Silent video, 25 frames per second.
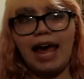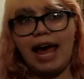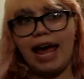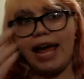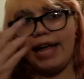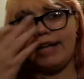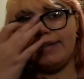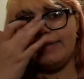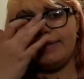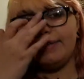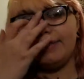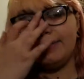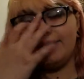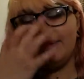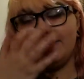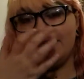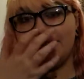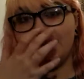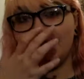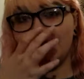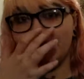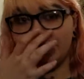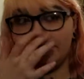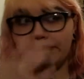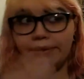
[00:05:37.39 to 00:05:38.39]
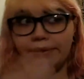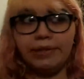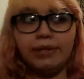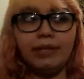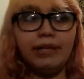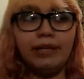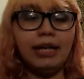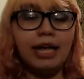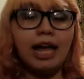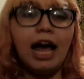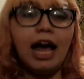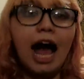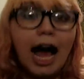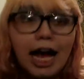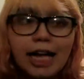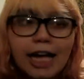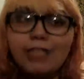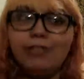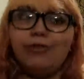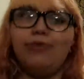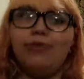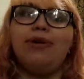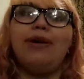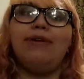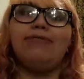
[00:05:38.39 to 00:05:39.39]
and I
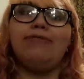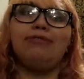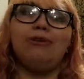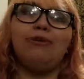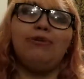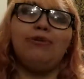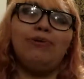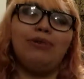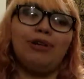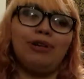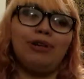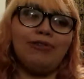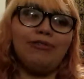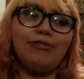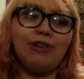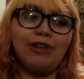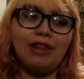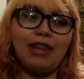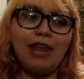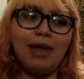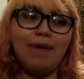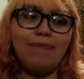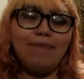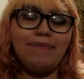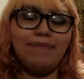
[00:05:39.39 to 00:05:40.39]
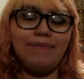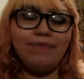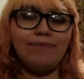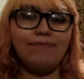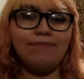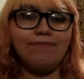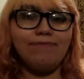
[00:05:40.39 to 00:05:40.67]
don't have to work for them.